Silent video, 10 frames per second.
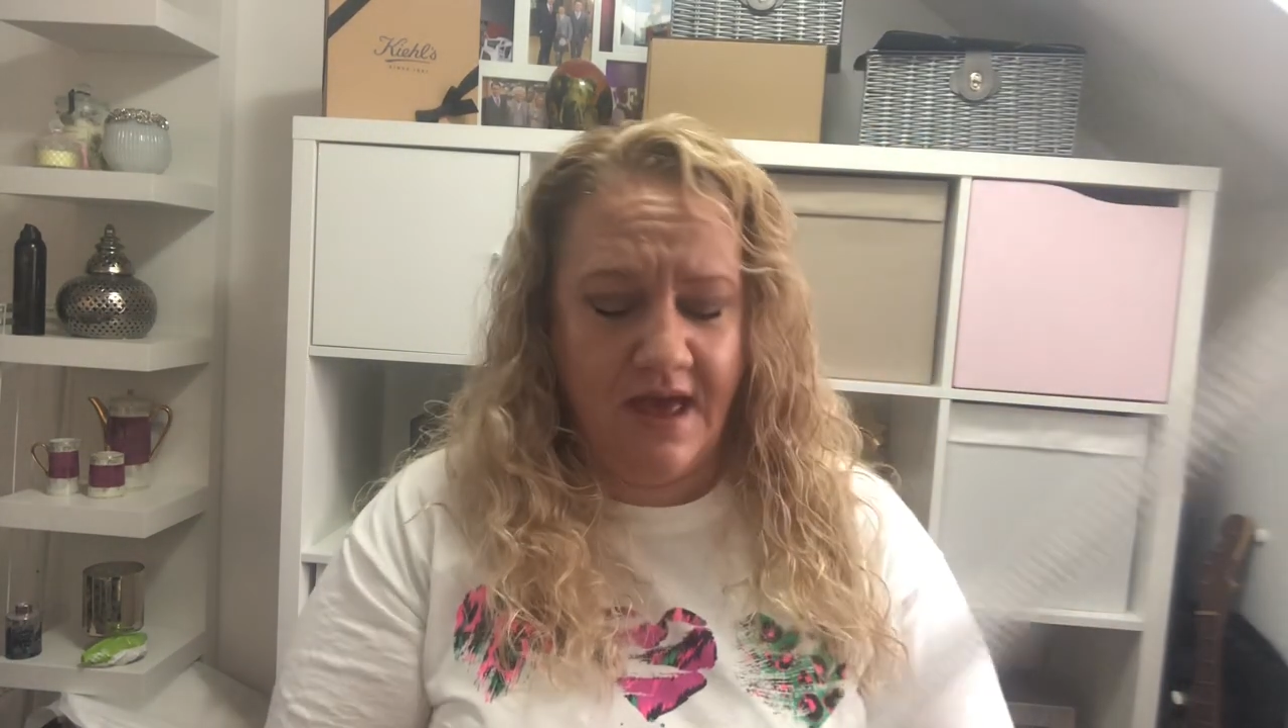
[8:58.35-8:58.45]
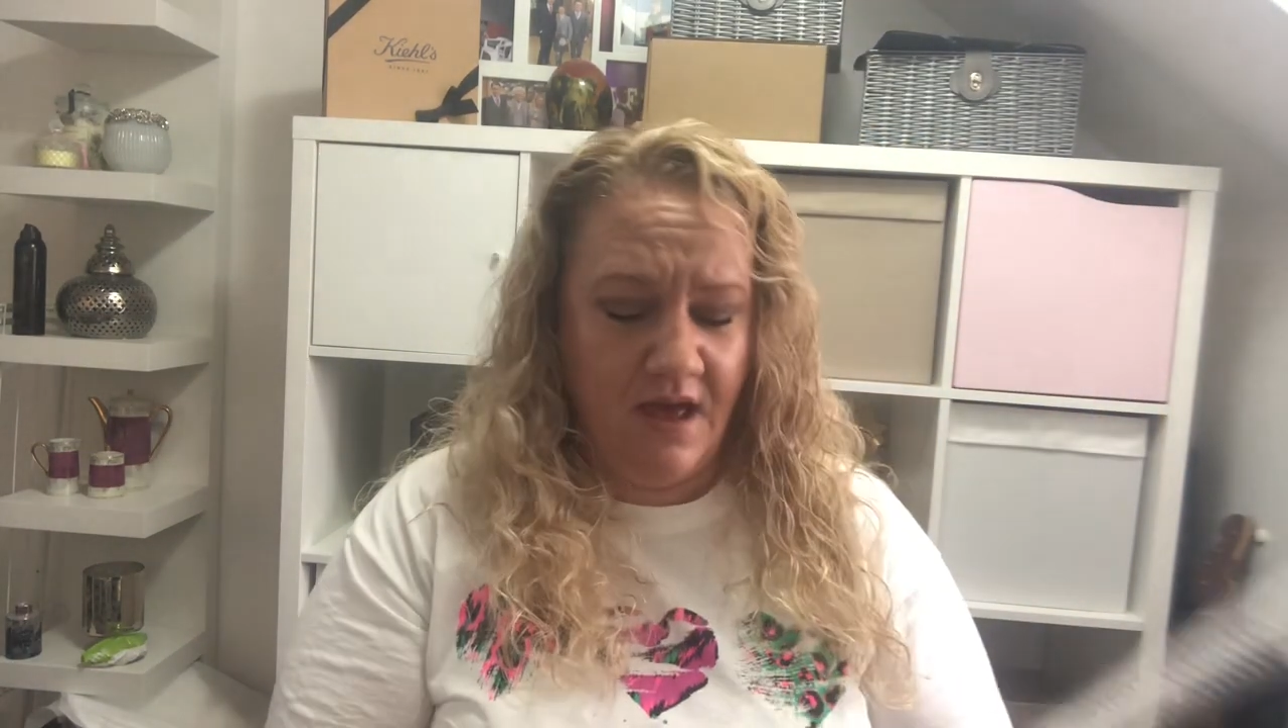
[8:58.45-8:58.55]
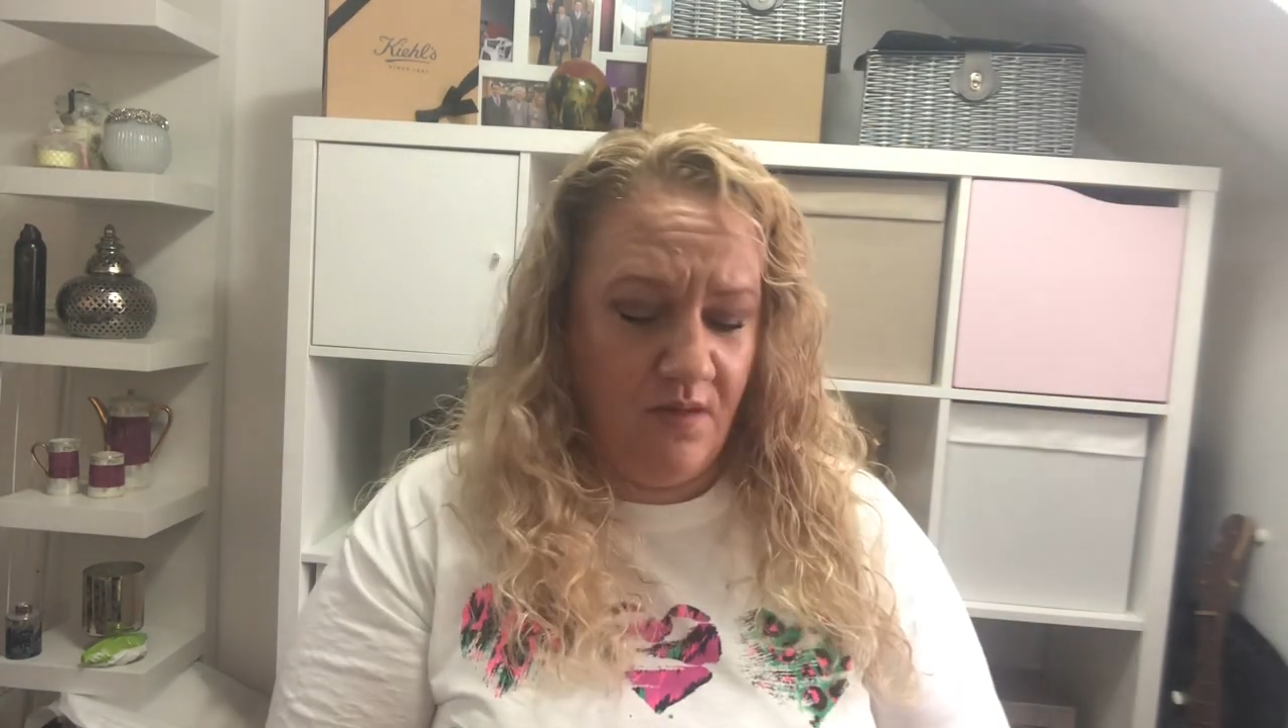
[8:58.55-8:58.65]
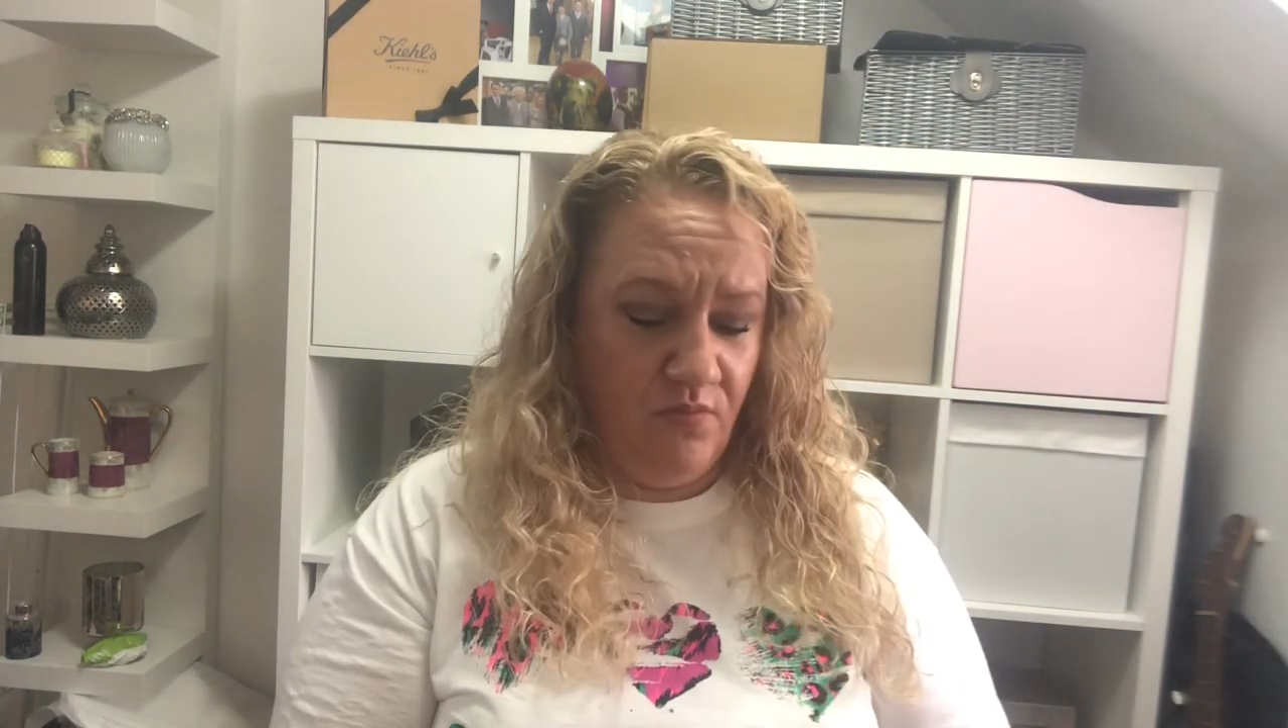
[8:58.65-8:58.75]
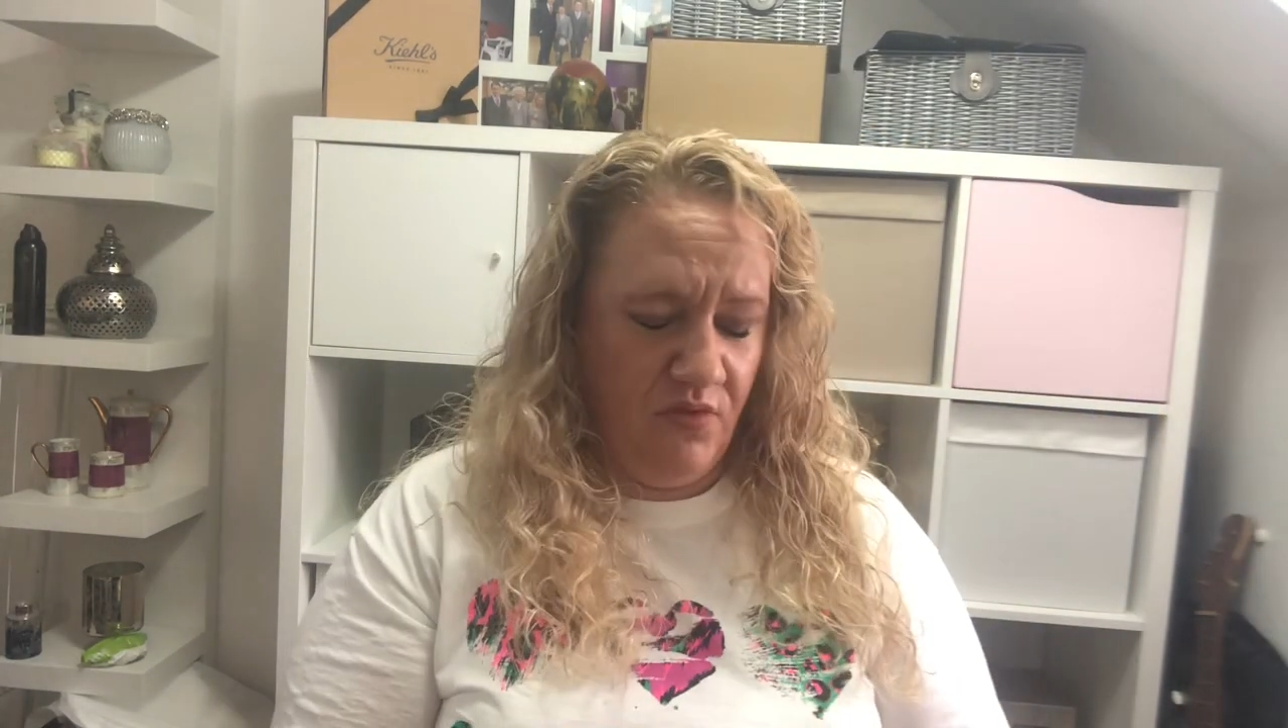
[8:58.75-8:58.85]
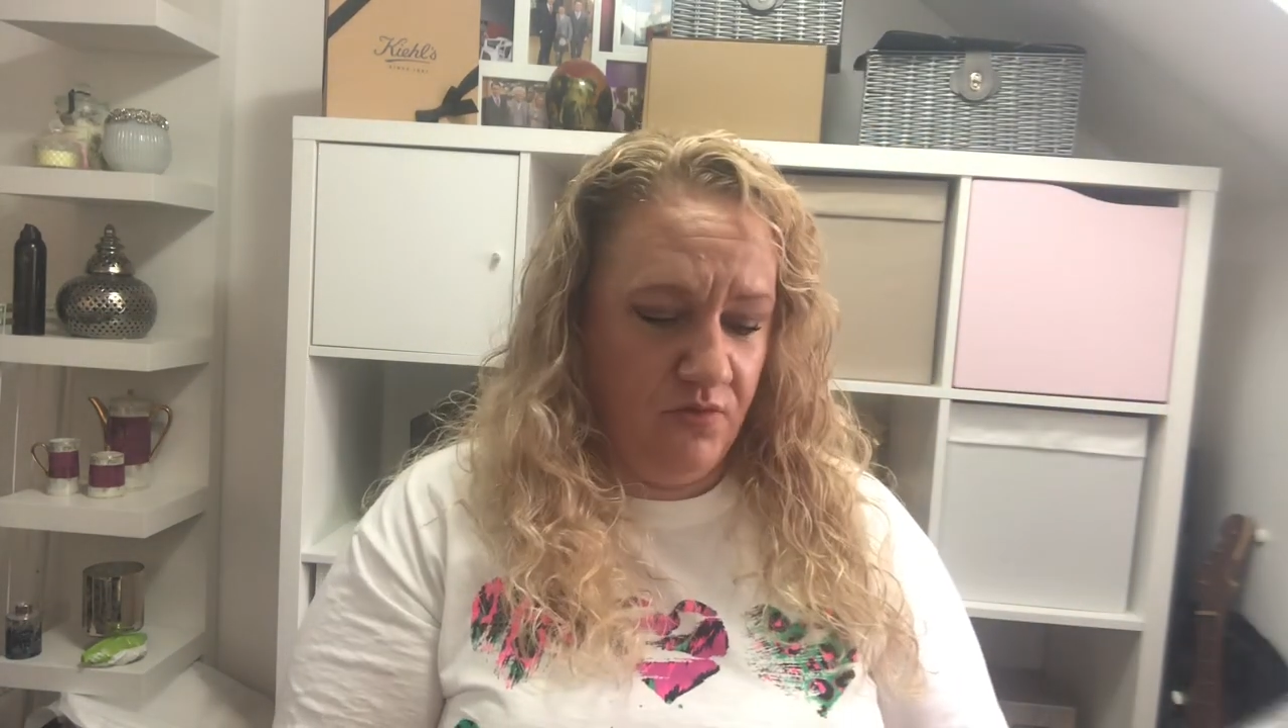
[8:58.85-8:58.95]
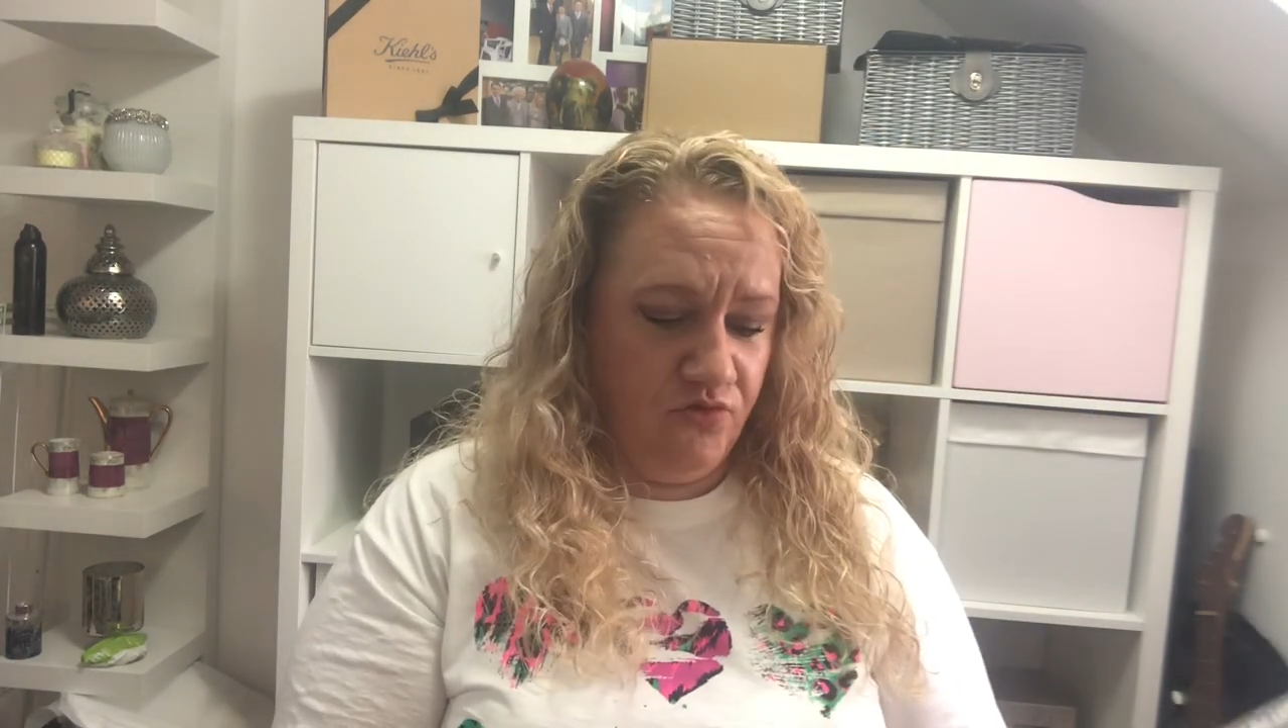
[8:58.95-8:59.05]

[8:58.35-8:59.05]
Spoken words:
the